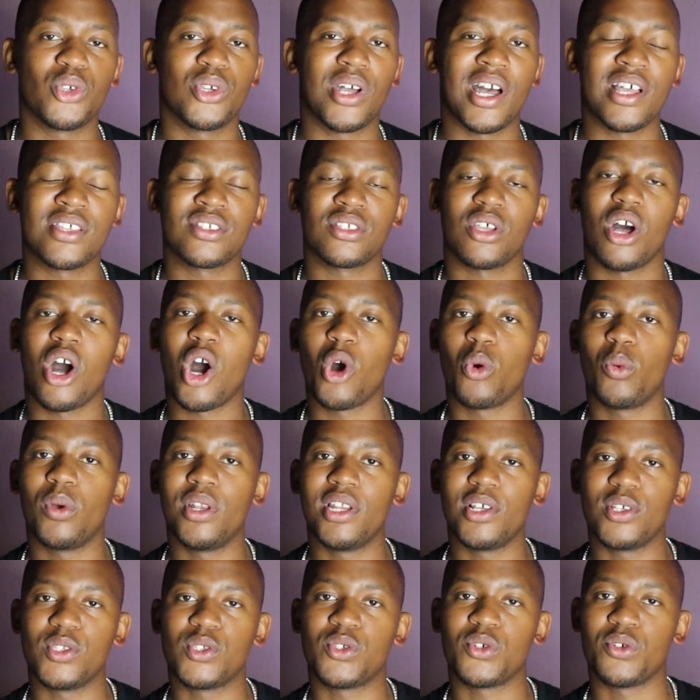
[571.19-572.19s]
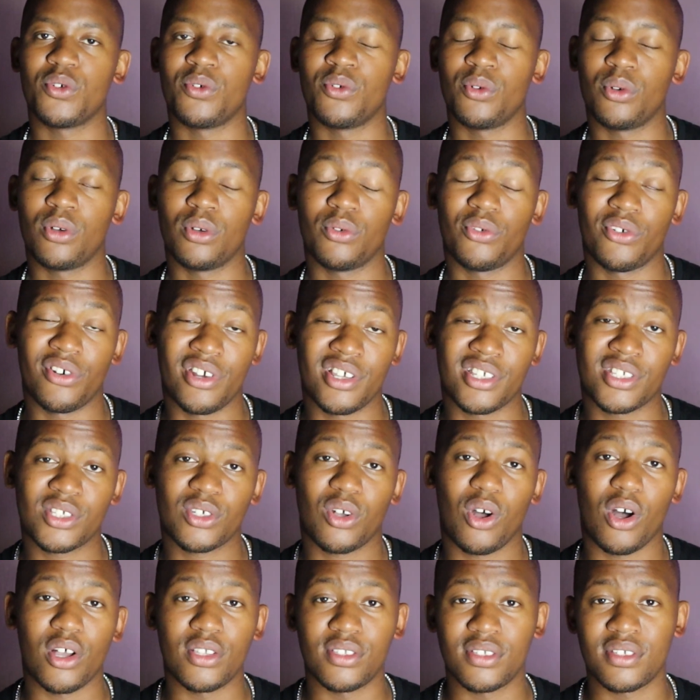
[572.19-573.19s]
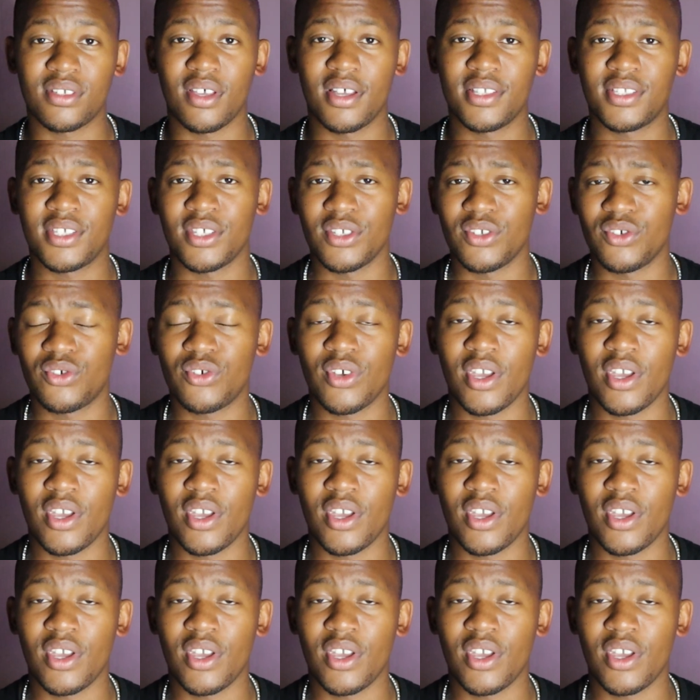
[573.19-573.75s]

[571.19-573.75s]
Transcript: you guys are willing to risk on certain